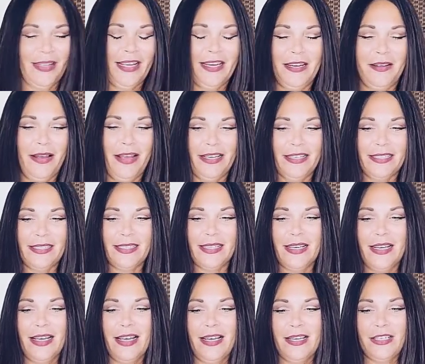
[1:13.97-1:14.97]
Anyways,
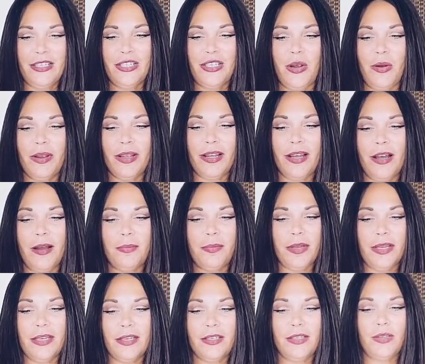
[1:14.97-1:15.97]
showing up
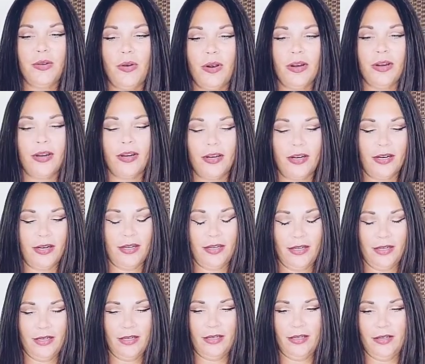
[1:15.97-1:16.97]
in your
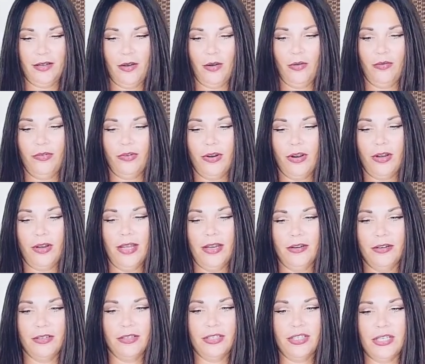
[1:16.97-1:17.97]
overall
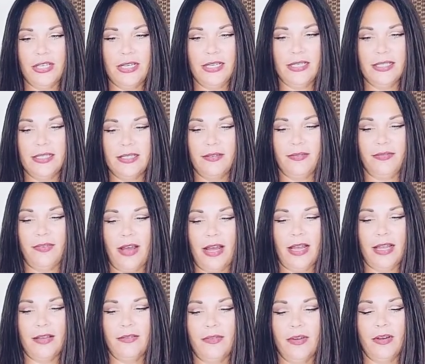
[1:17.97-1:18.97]
energy is the
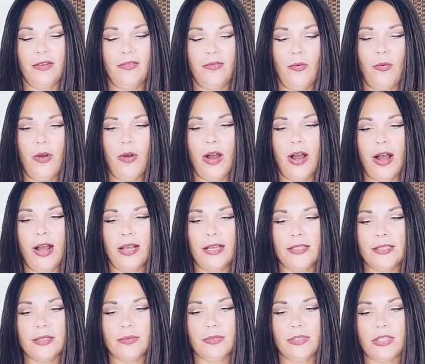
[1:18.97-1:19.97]
Five of
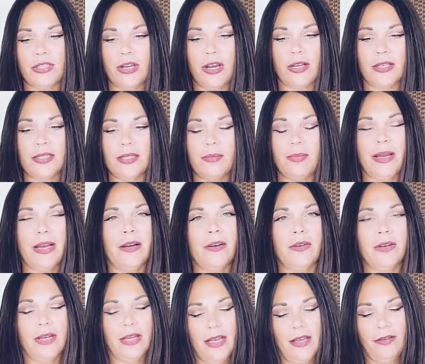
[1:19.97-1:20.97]
Wands, which talks
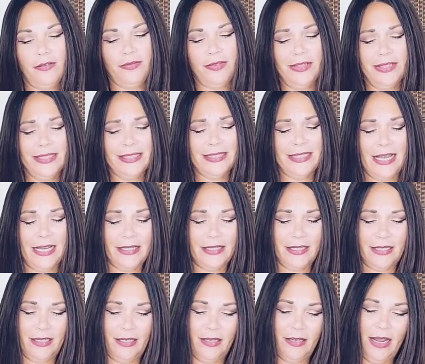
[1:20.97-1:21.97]
about feeling
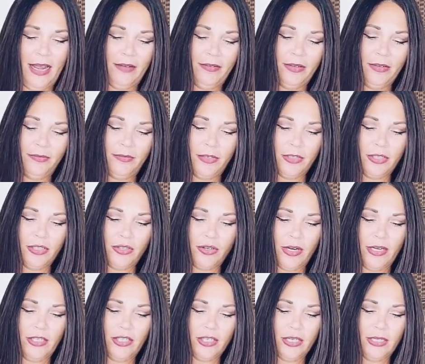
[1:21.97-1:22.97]
tested, having
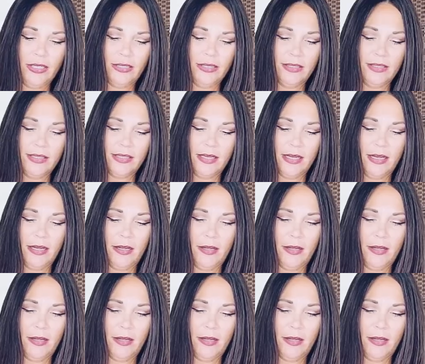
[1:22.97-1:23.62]
frustrations,